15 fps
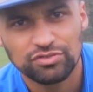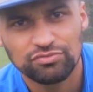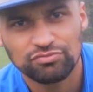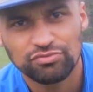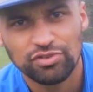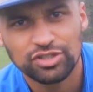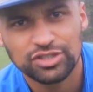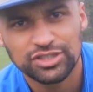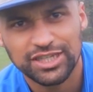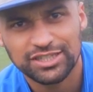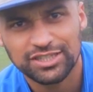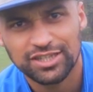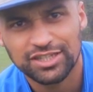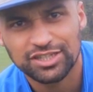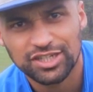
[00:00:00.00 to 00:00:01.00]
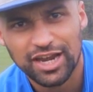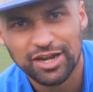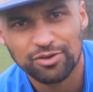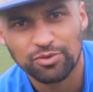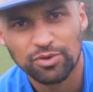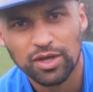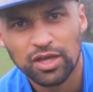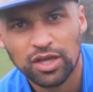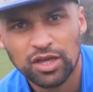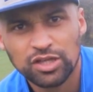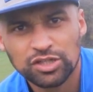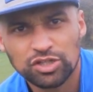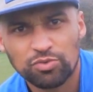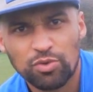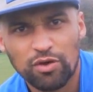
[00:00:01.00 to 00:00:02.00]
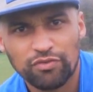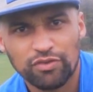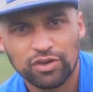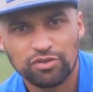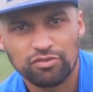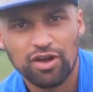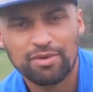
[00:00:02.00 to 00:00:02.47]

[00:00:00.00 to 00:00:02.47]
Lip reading: runs into the channel too often, alright,